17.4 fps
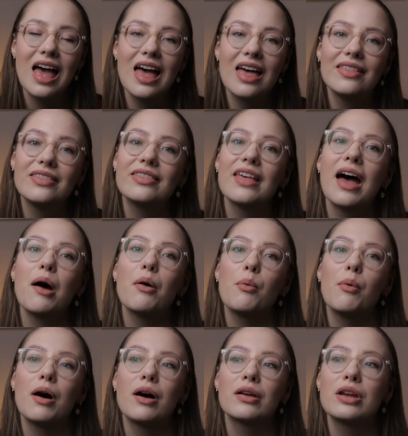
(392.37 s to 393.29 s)
and that
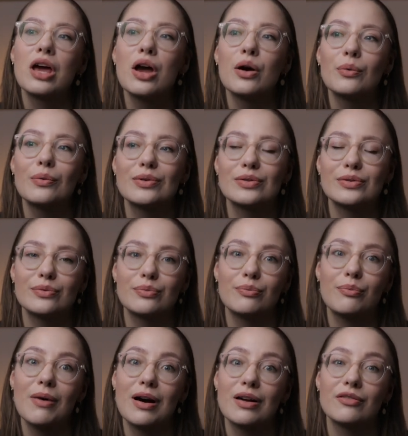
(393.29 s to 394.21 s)
one was
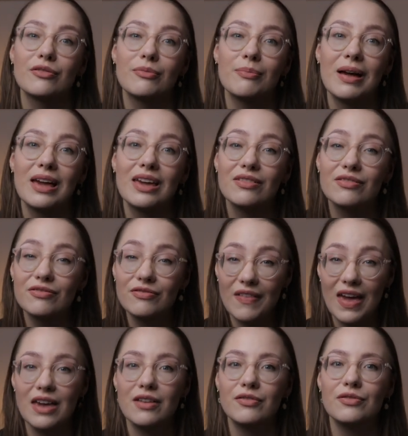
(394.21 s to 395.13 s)
one of my
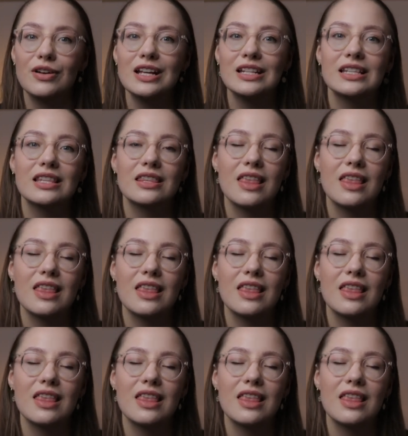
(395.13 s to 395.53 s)
favorites,